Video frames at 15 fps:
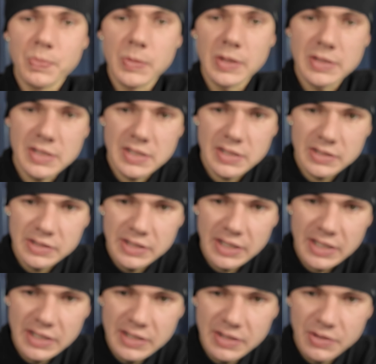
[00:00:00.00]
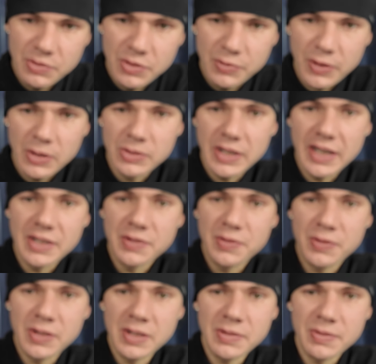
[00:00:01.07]
Let's dig in without
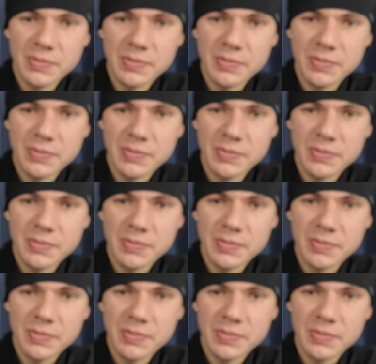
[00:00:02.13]
anything.